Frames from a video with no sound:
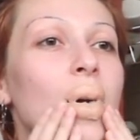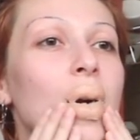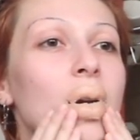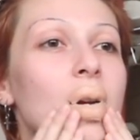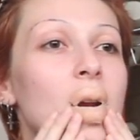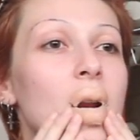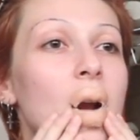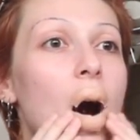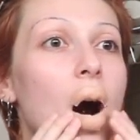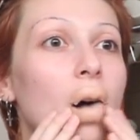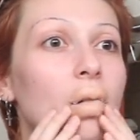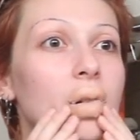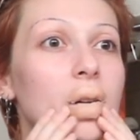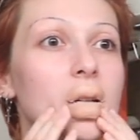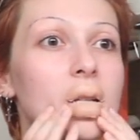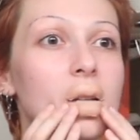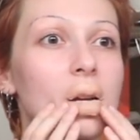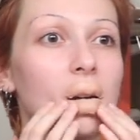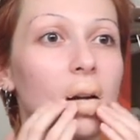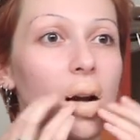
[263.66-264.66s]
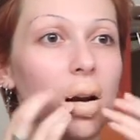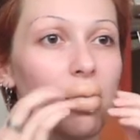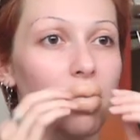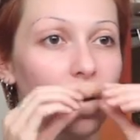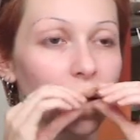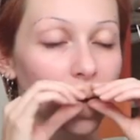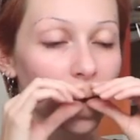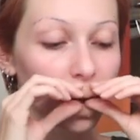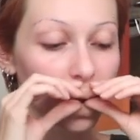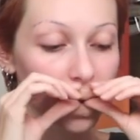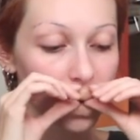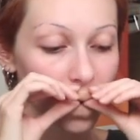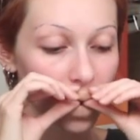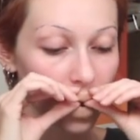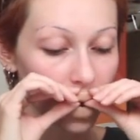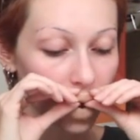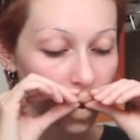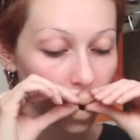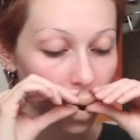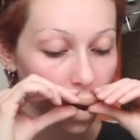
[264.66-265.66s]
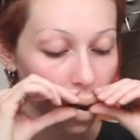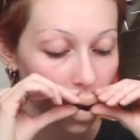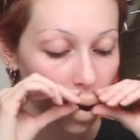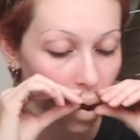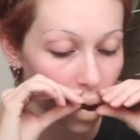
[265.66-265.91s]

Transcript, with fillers: I mean, obviously I'm gonna put lipstick on.